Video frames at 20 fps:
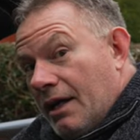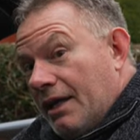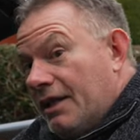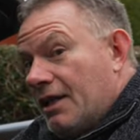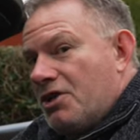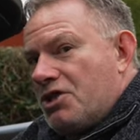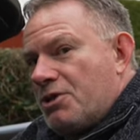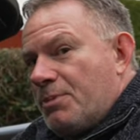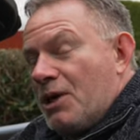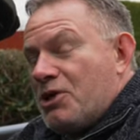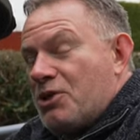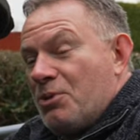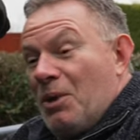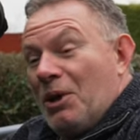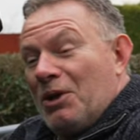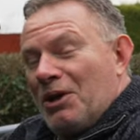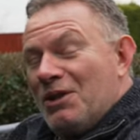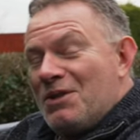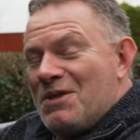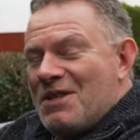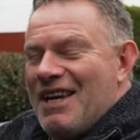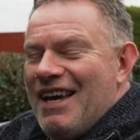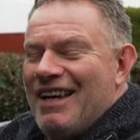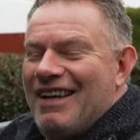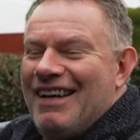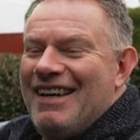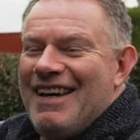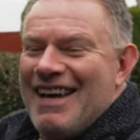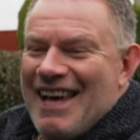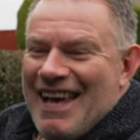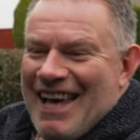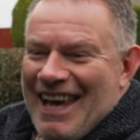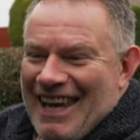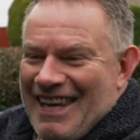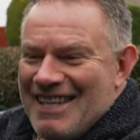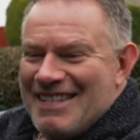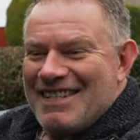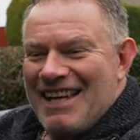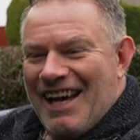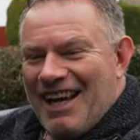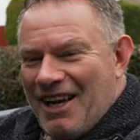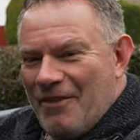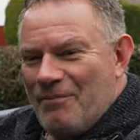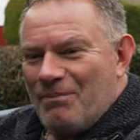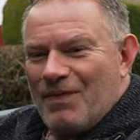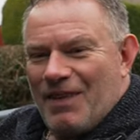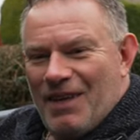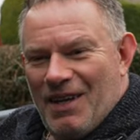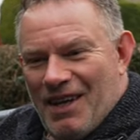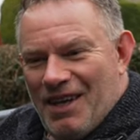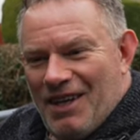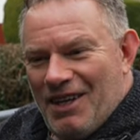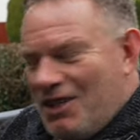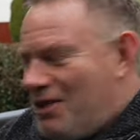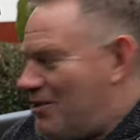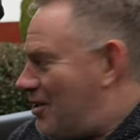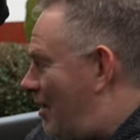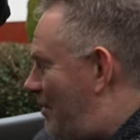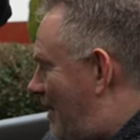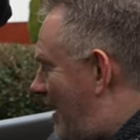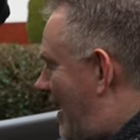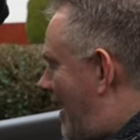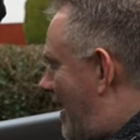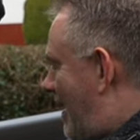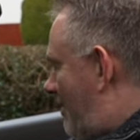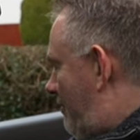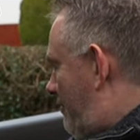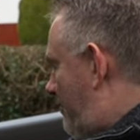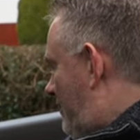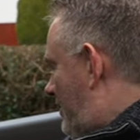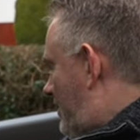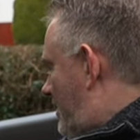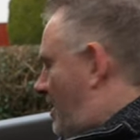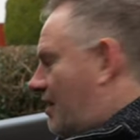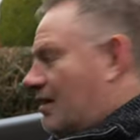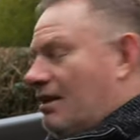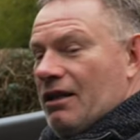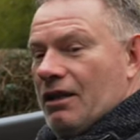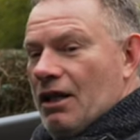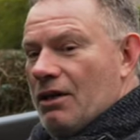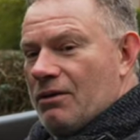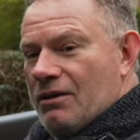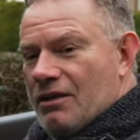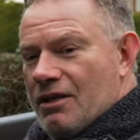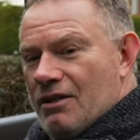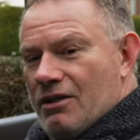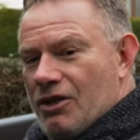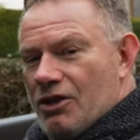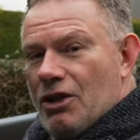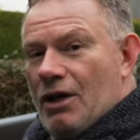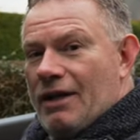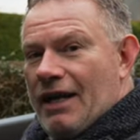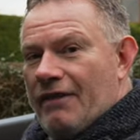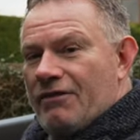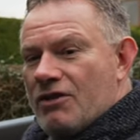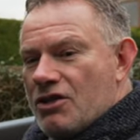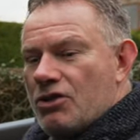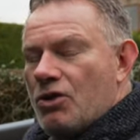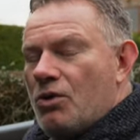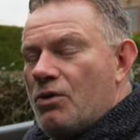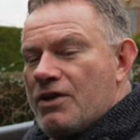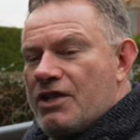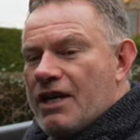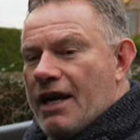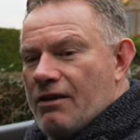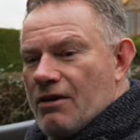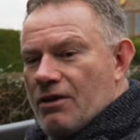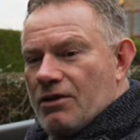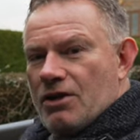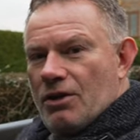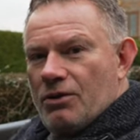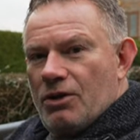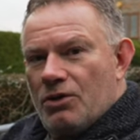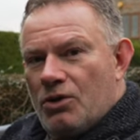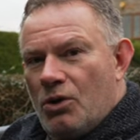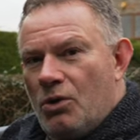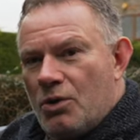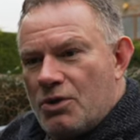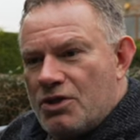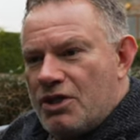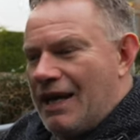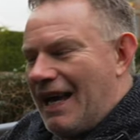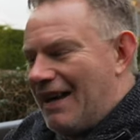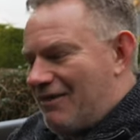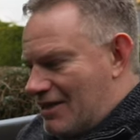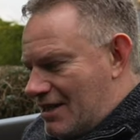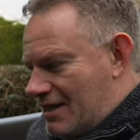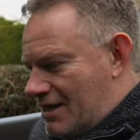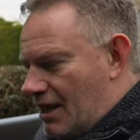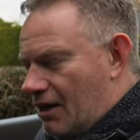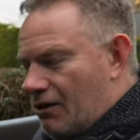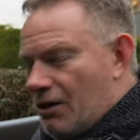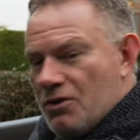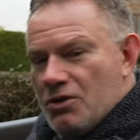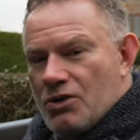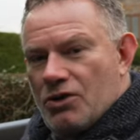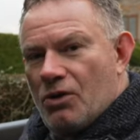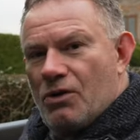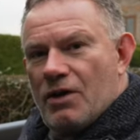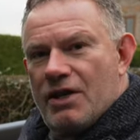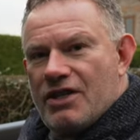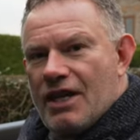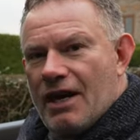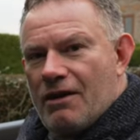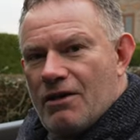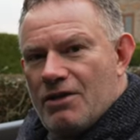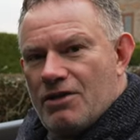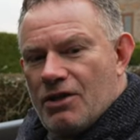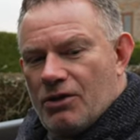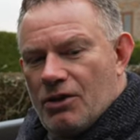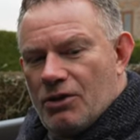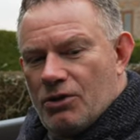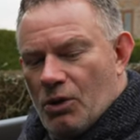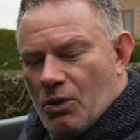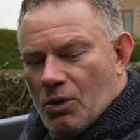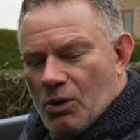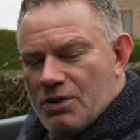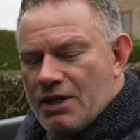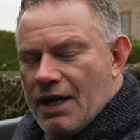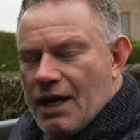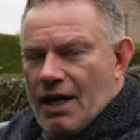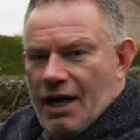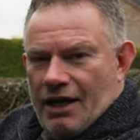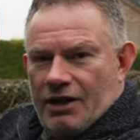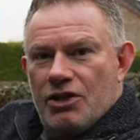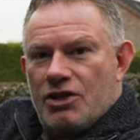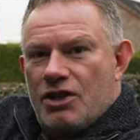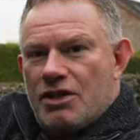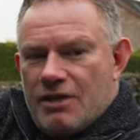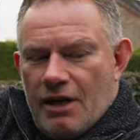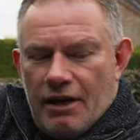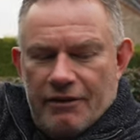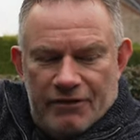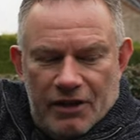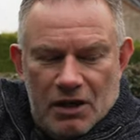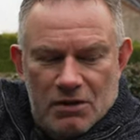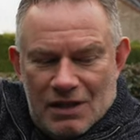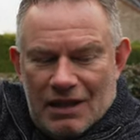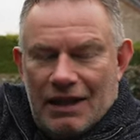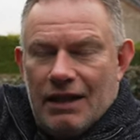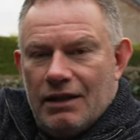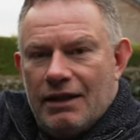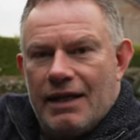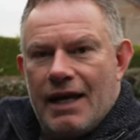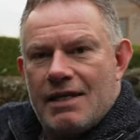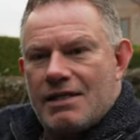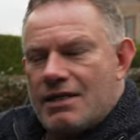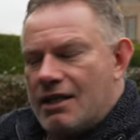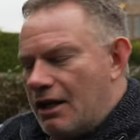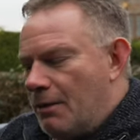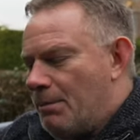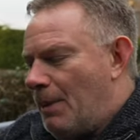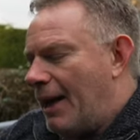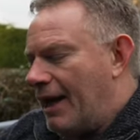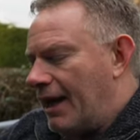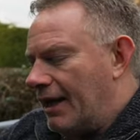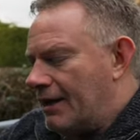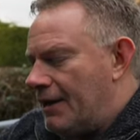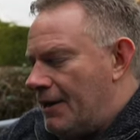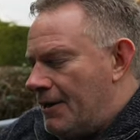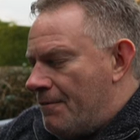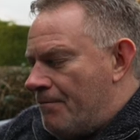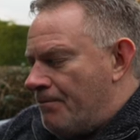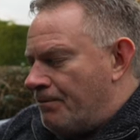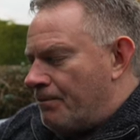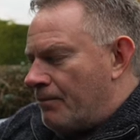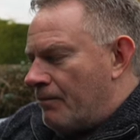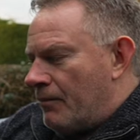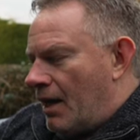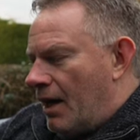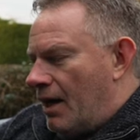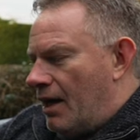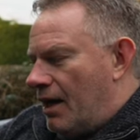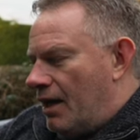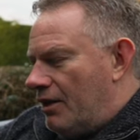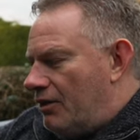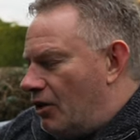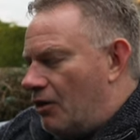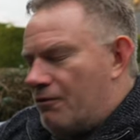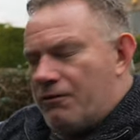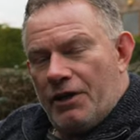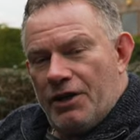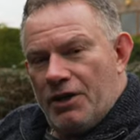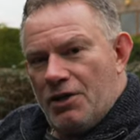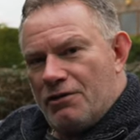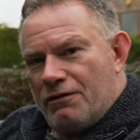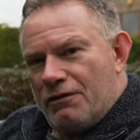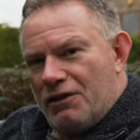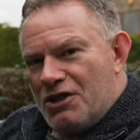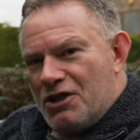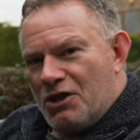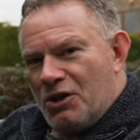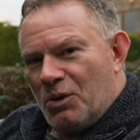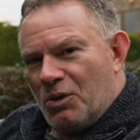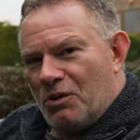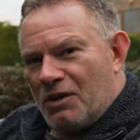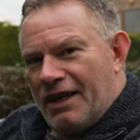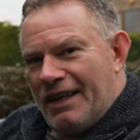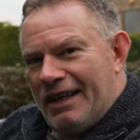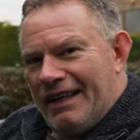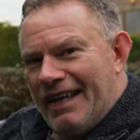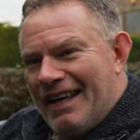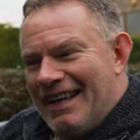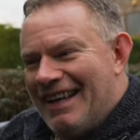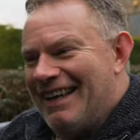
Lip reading: in those special models is that you don't have the storage areas on the doors. So you have zero storage areas on the doors, and you just have those little nets at the back. Not very useful at all, really.